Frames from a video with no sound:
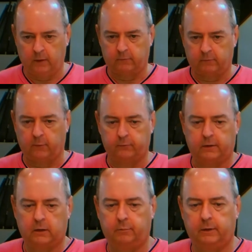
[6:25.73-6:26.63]
So those are
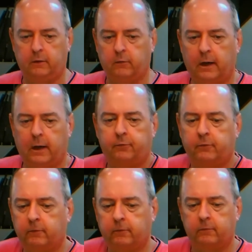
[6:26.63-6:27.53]
going to be your
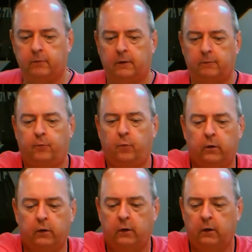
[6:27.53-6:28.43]
options
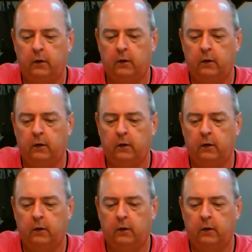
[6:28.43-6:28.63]
for